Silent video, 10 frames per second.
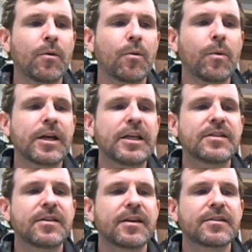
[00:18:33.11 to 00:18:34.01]
When he
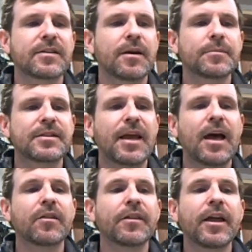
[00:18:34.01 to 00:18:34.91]
says thumbs
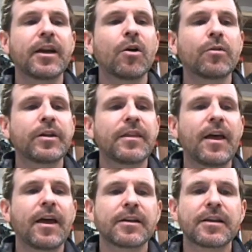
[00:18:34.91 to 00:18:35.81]
down, then and only
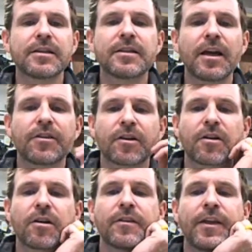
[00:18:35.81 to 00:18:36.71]
then can death
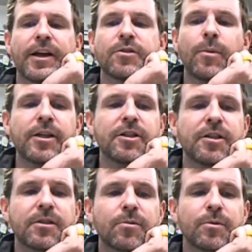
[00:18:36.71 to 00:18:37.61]
occur. And that's why
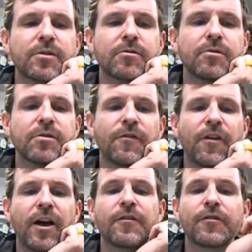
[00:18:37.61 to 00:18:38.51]
Jesus was
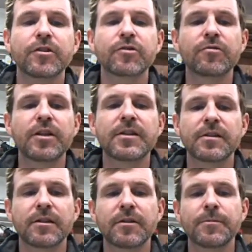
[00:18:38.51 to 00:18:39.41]
crucified for
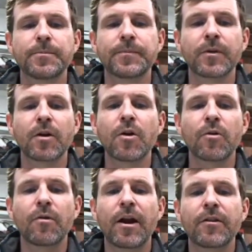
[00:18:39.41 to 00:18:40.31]
treason
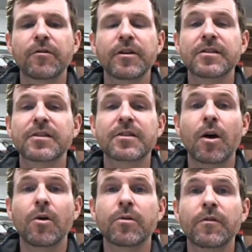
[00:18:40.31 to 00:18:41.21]
rather than
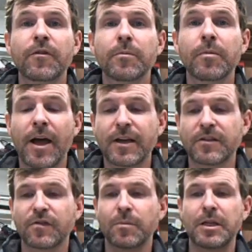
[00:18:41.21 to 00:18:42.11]
stoned for
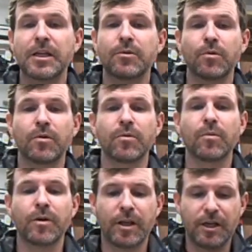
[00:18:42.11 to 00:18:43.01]
blasphemy. And
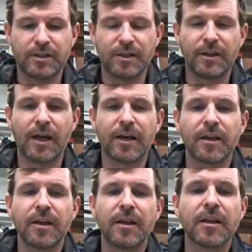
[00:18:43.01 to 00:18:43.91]
we'll get into that,
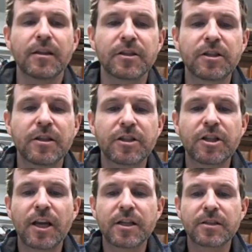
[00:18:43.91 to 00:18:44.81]
the
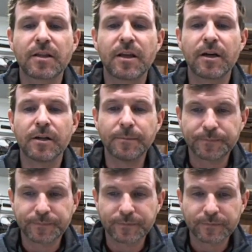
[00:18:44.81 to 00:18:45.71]
change there,
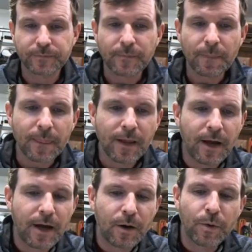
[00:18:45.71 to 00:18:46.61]

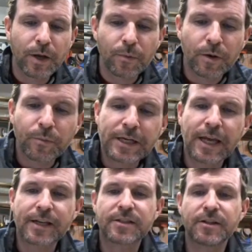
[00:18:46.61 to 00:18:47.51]
when we
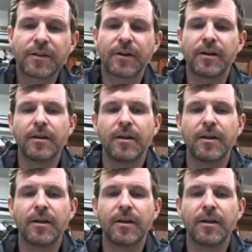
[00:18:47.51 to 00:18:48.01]
get to the